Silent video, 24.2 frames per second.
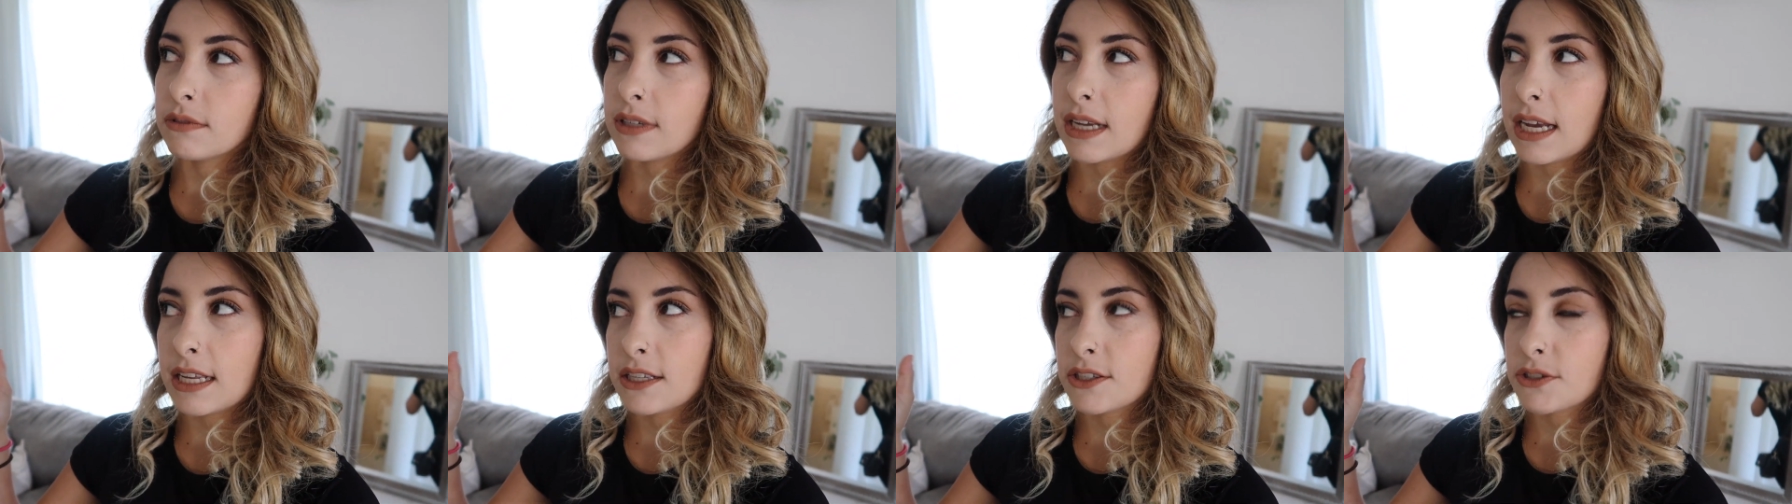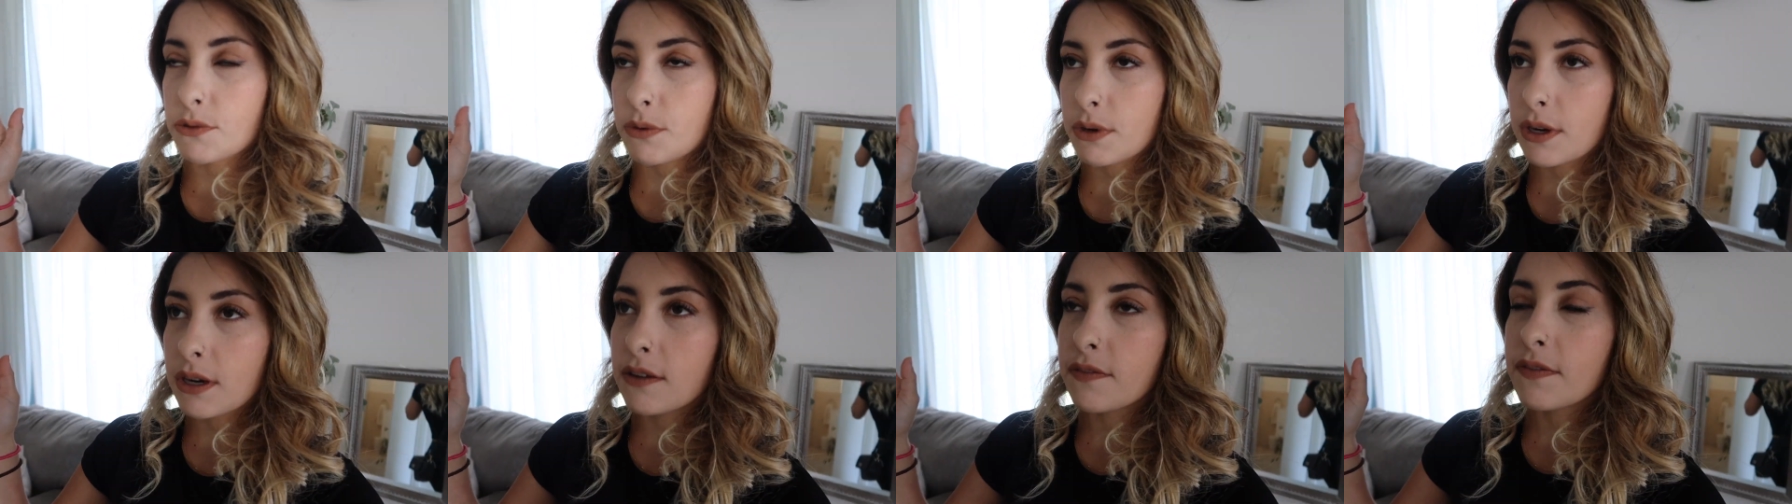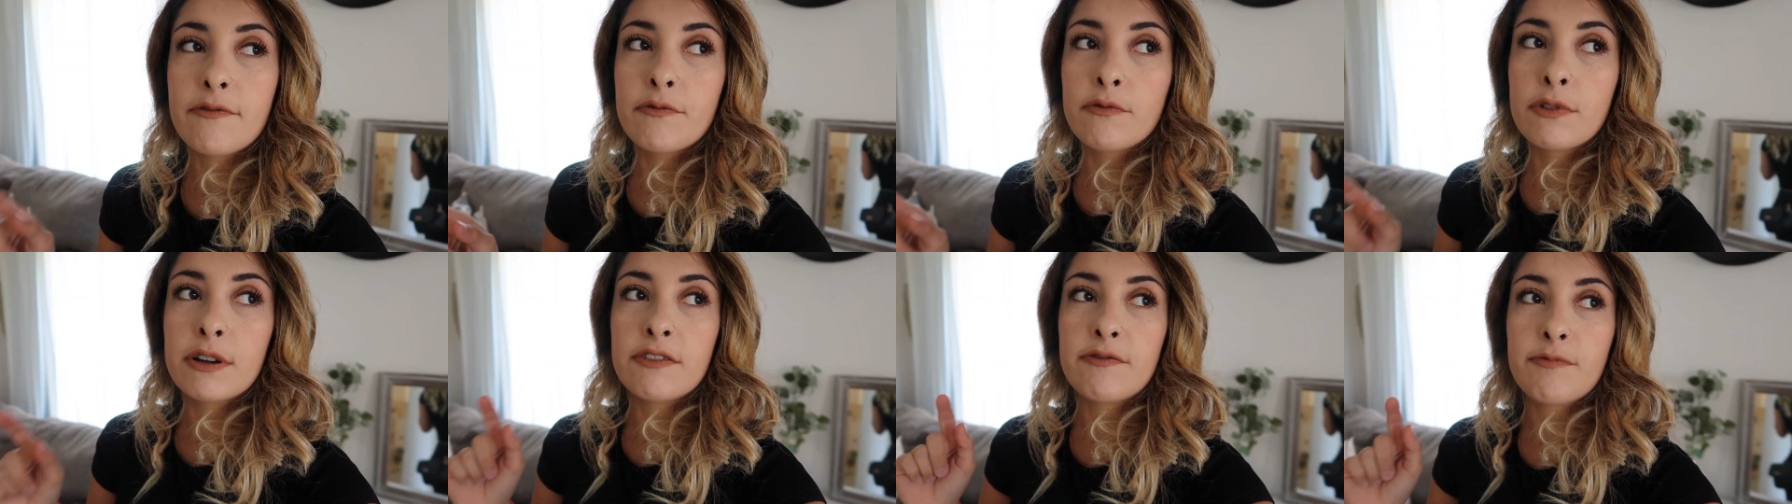yeah sort
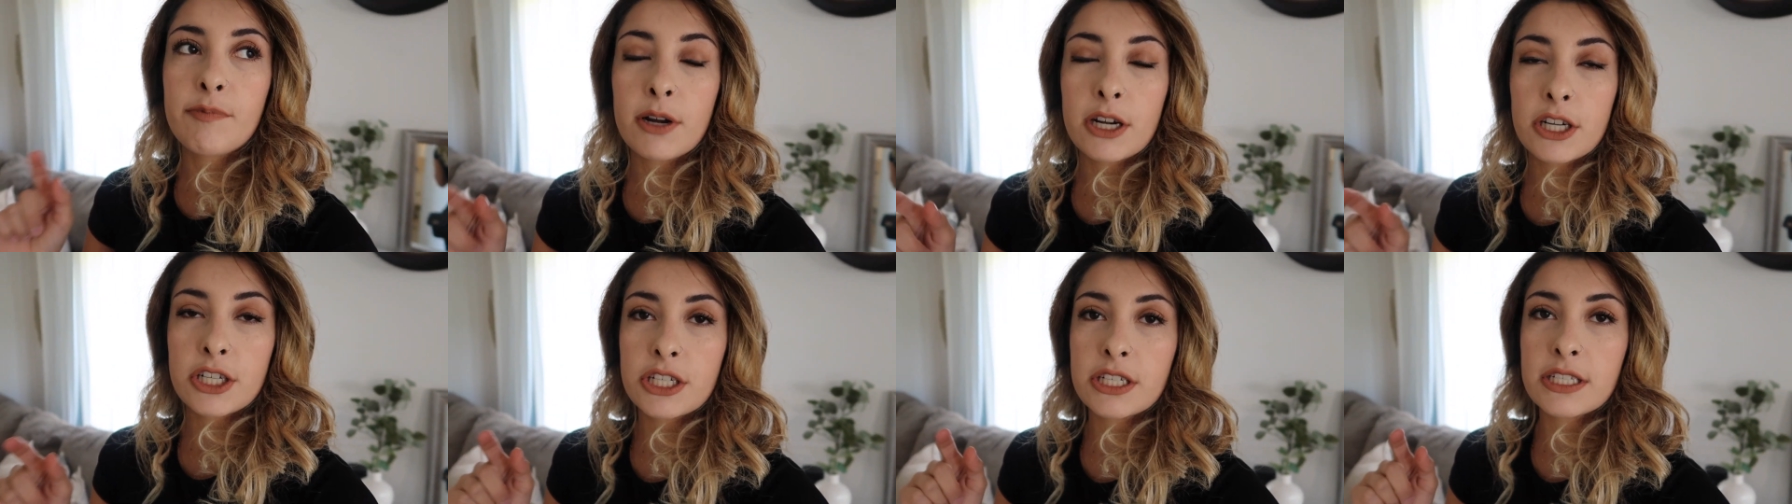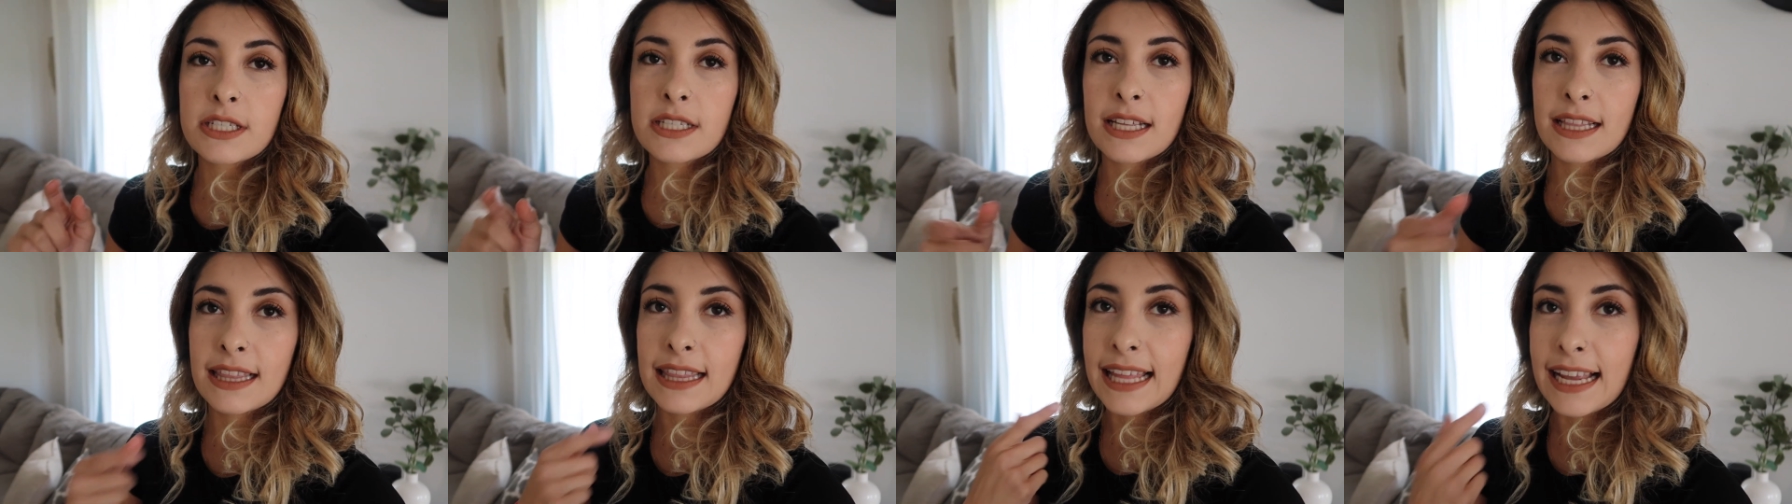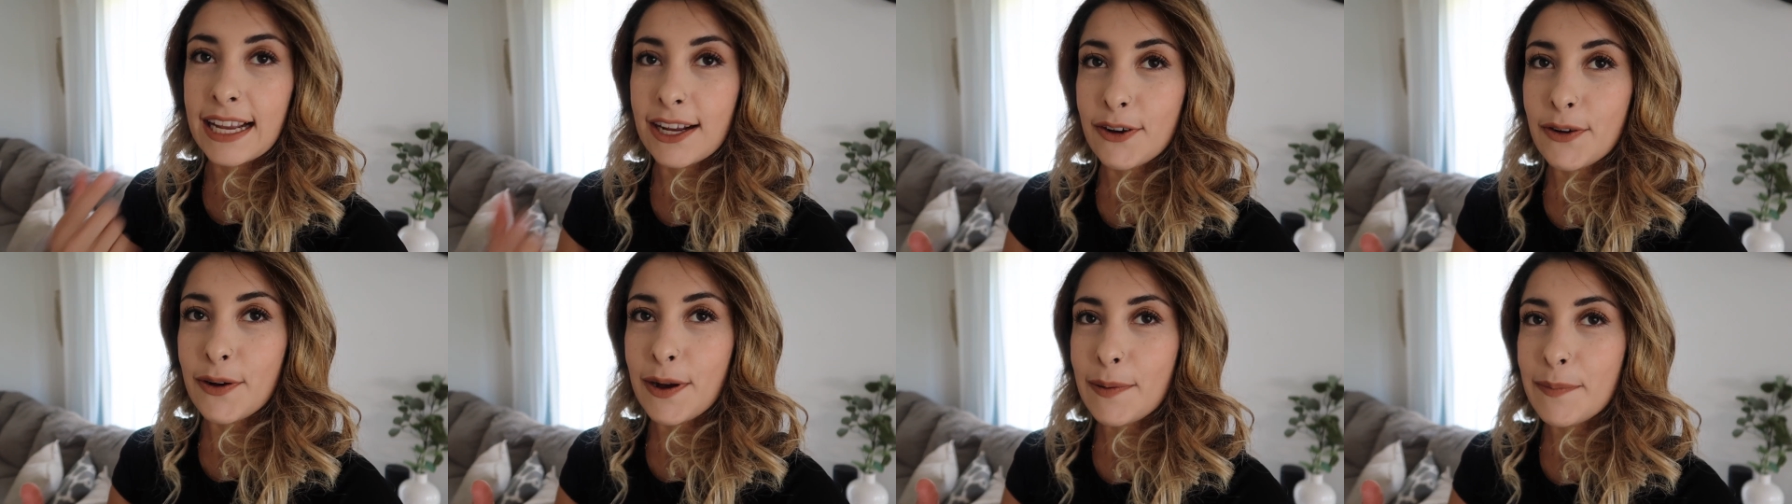of we've purchased a
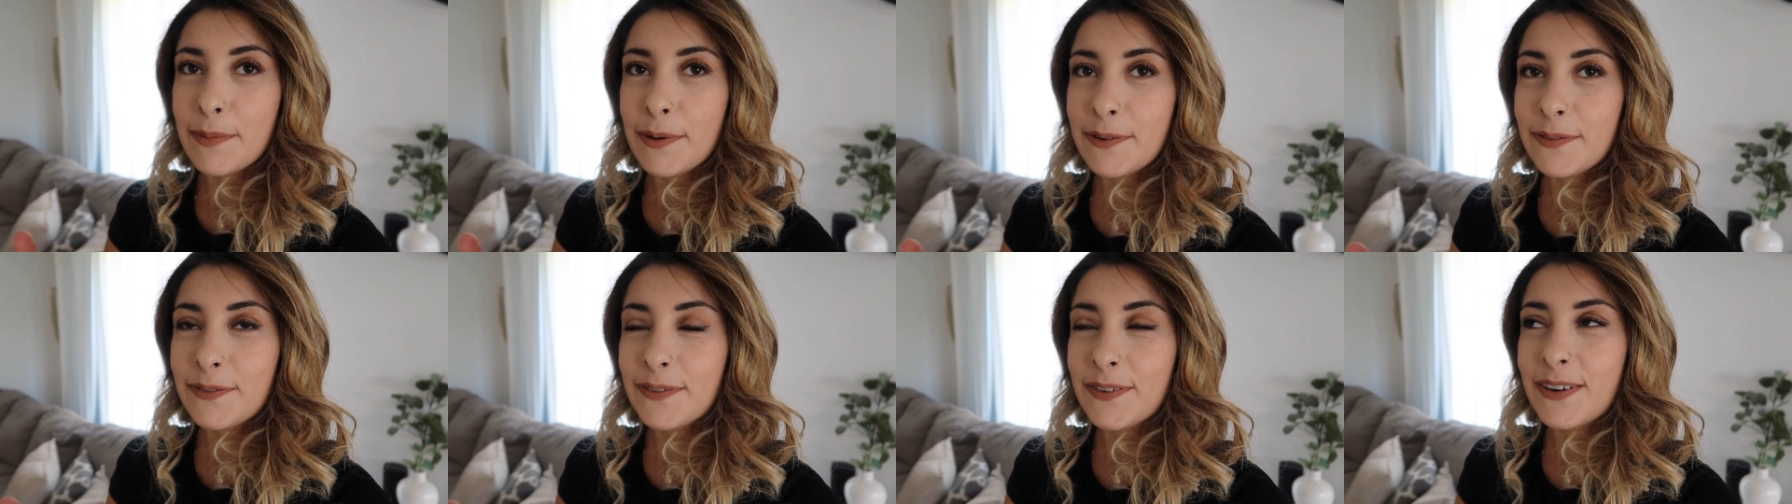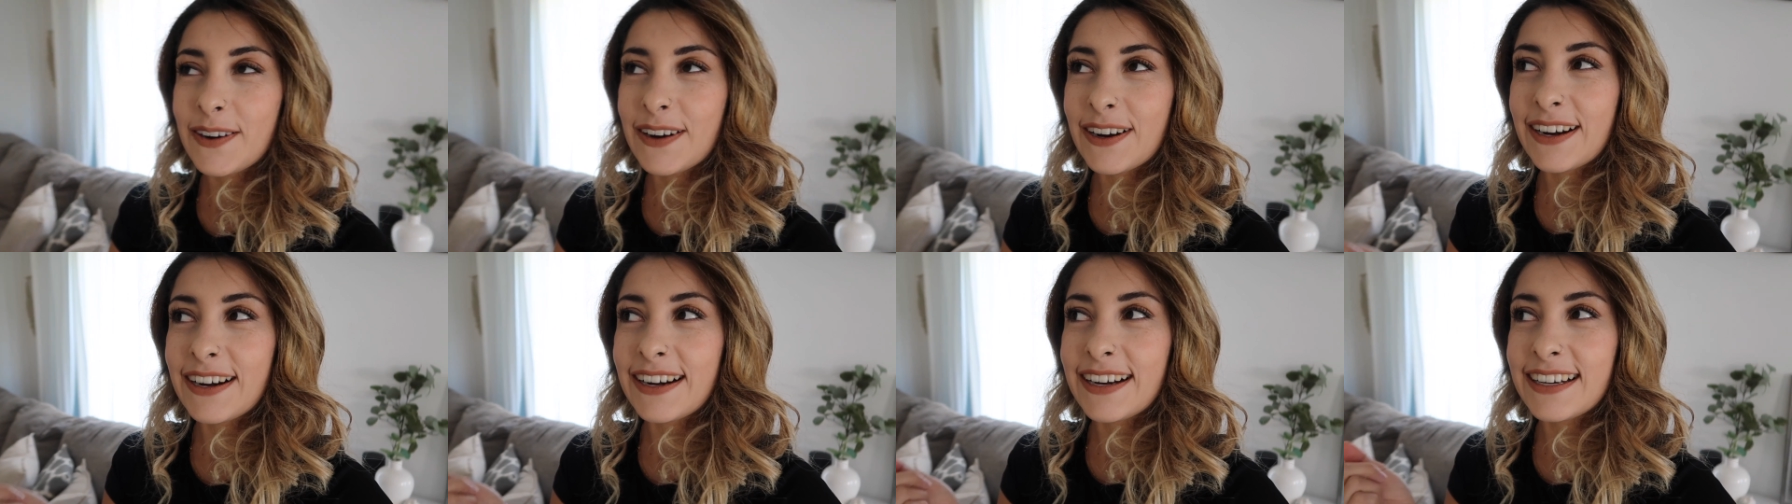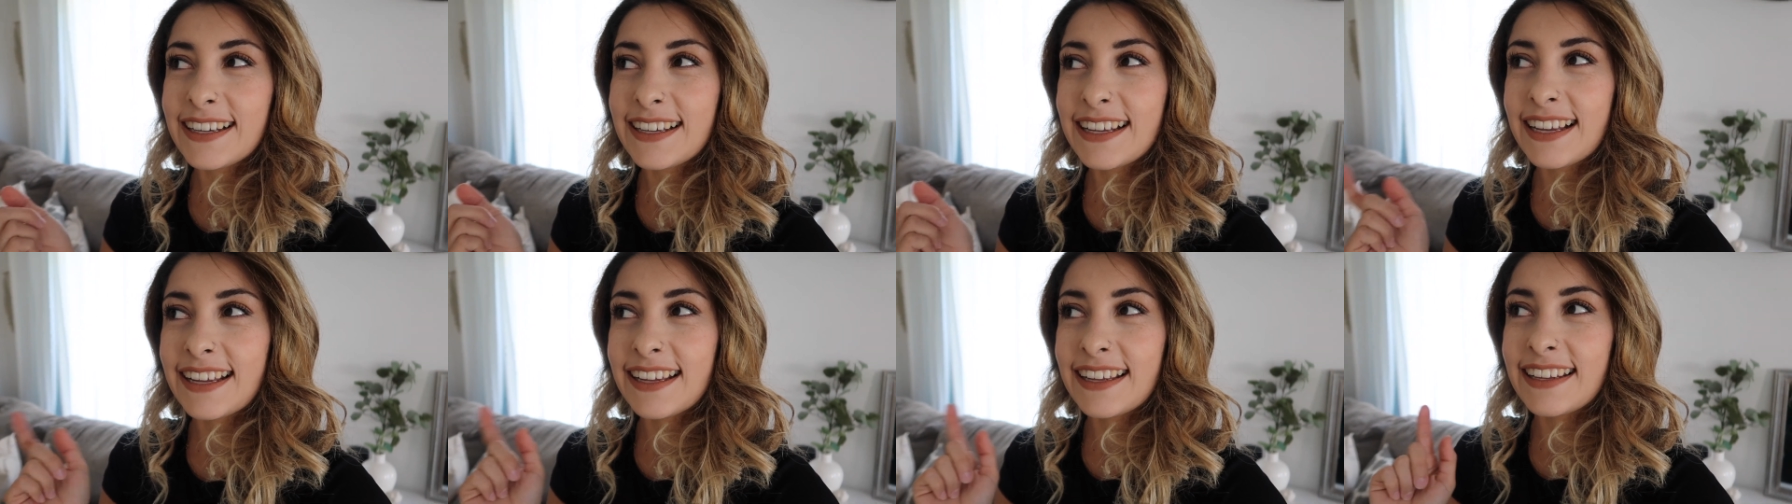lengua
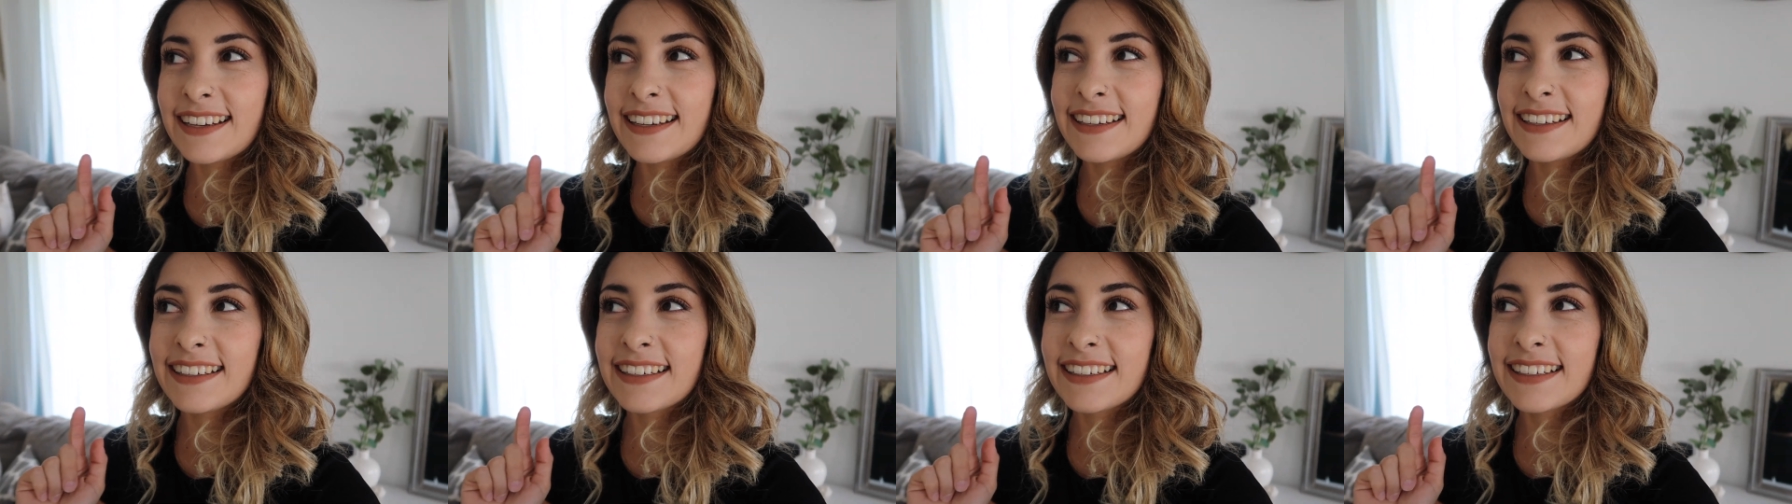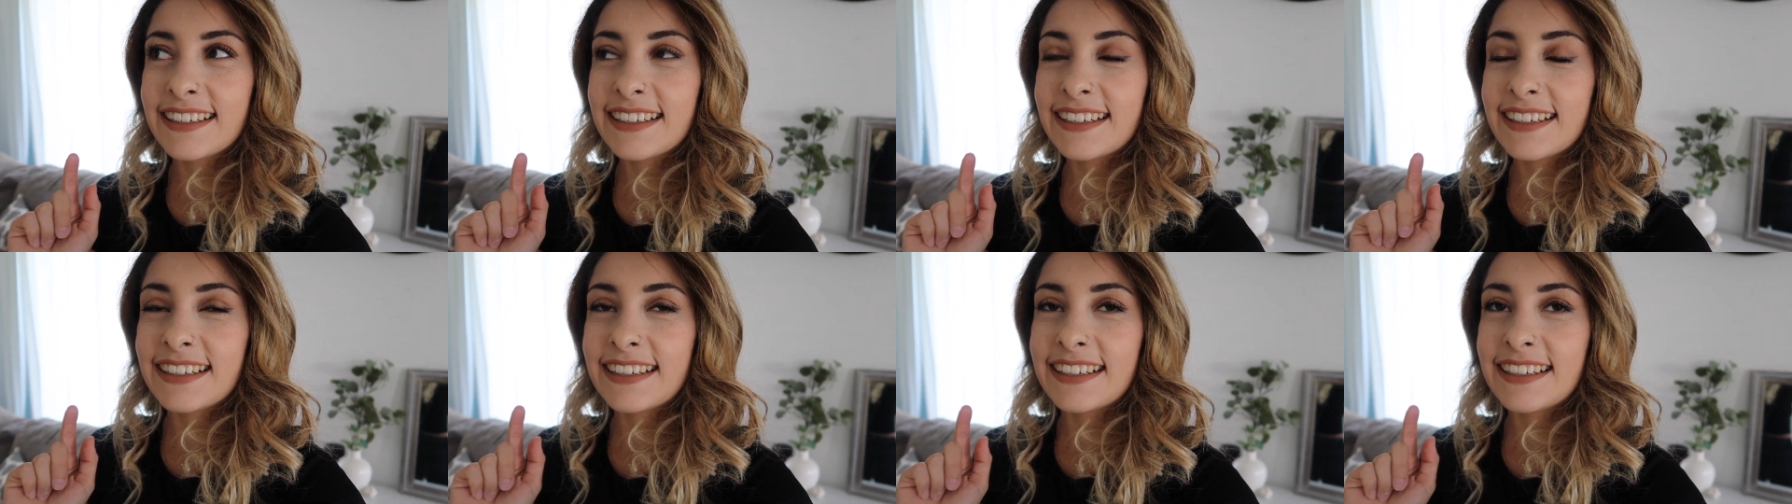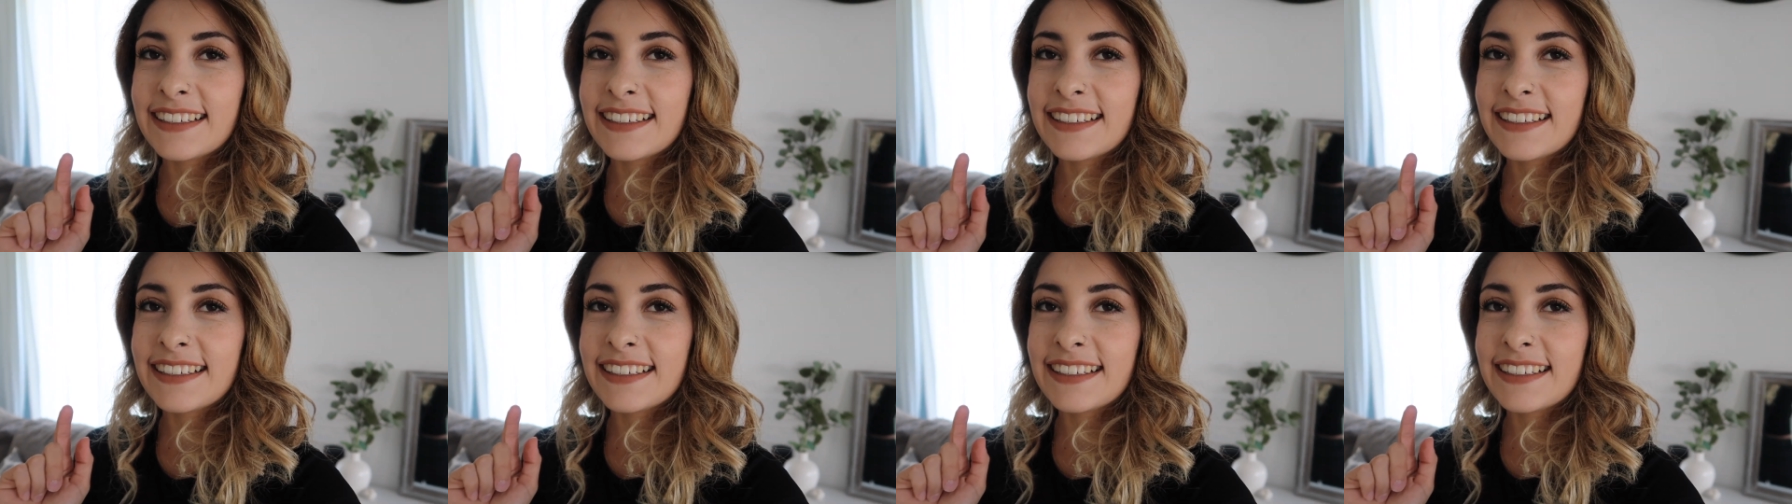before and